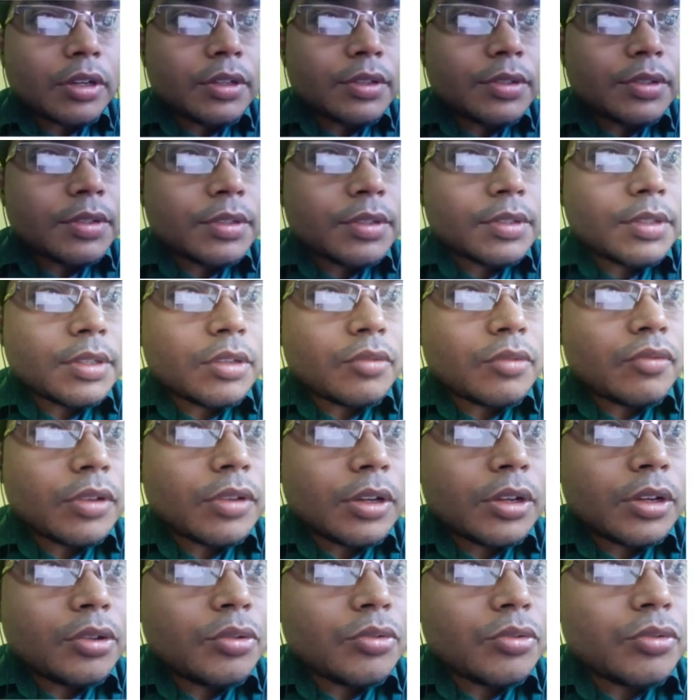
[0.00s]
This is
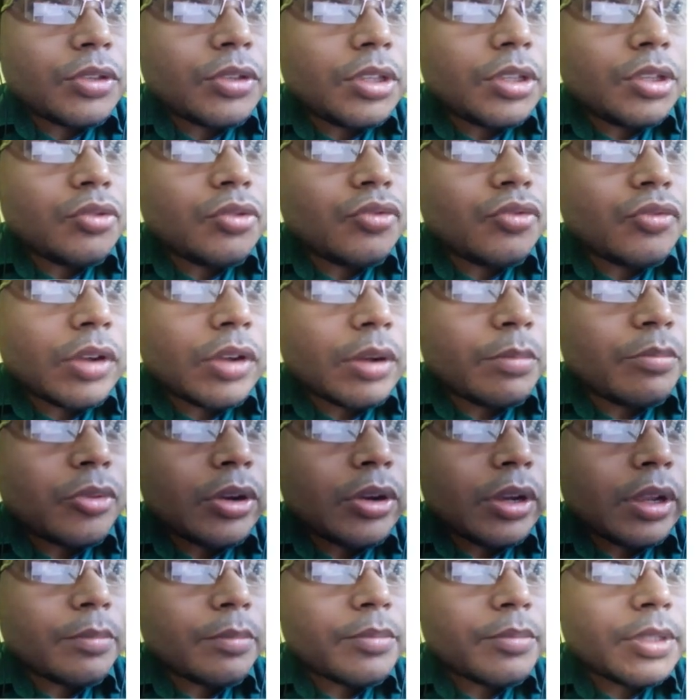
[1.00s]
equal to Q
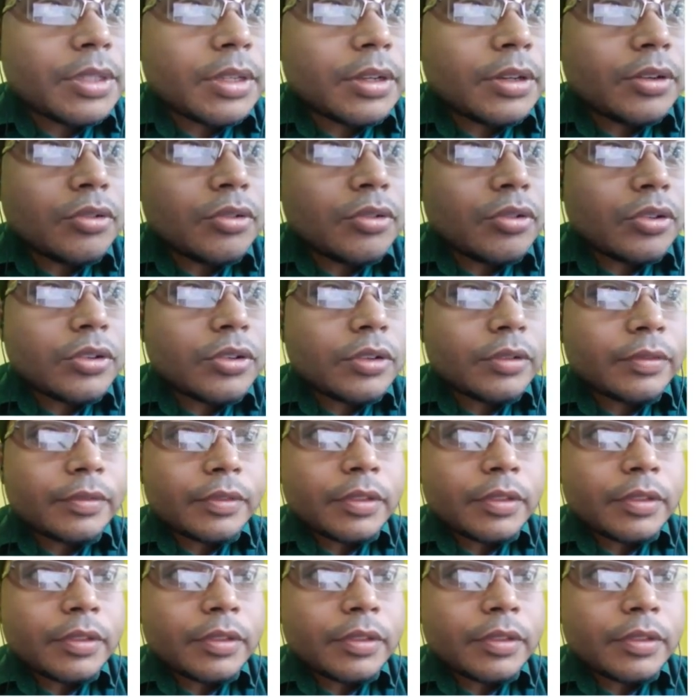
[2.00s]
upon epsilon naught.